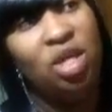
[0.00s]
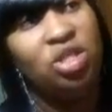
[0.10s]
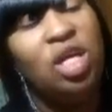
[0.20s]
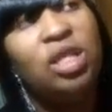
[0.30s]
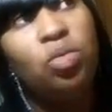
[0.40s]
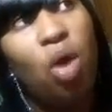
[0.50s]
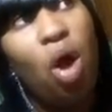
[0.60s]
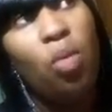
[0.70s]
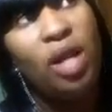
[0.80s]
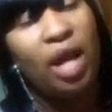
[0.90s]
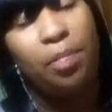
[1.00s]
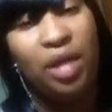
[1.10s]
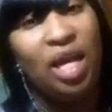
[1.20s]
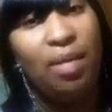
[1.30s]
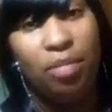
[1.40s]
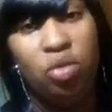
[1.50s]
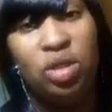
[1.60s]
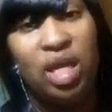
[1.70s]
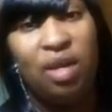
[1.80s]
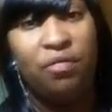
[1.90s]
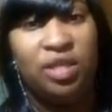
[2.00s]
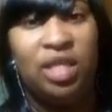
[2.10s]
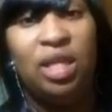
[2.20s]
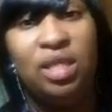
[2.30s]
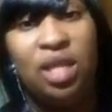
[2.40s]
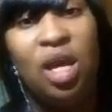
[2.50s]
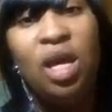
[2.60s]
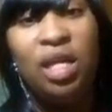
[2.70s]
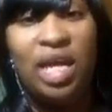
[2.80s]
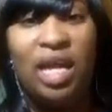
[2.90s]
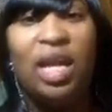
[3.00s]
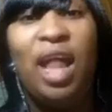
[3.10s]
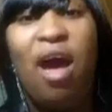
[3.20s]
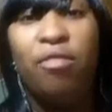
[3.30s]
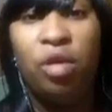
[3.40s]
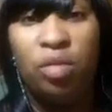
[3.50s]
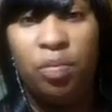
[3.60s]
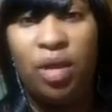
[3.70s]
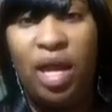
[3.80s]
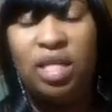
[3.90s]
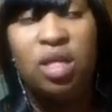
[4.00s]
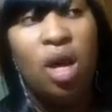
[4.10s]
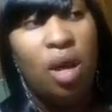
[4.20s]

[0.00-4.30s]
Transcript: There's nothing wrong with like playing music in a facility to kind of liven up the place.